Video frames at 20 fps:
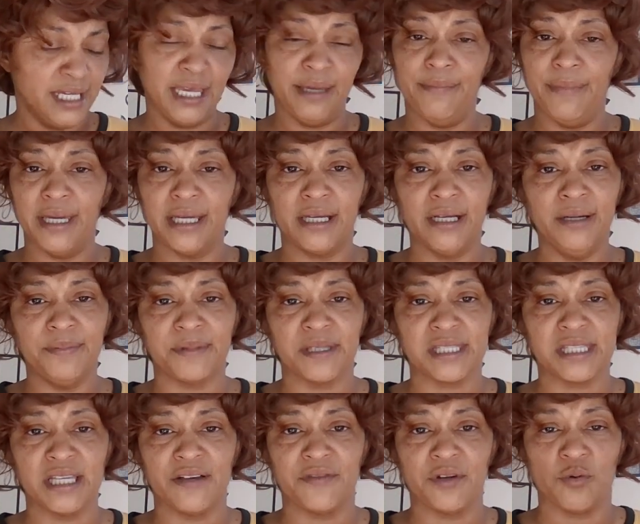Can't make up the
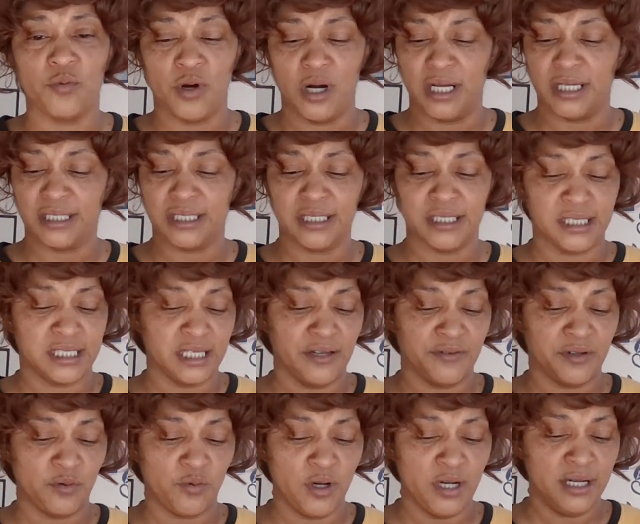Seven of Wands to the
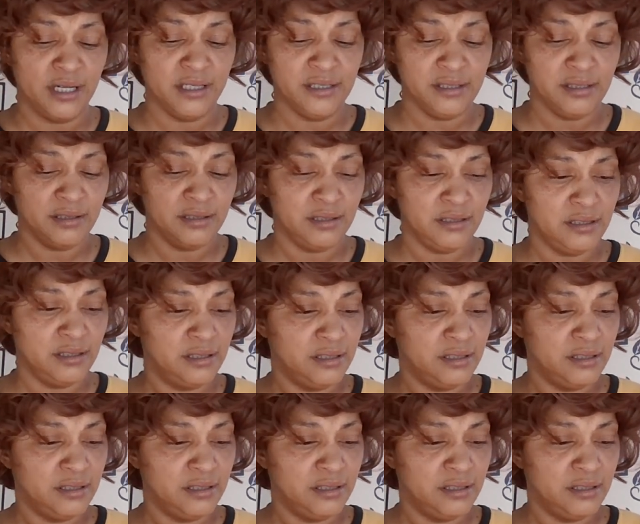Seven of Wands.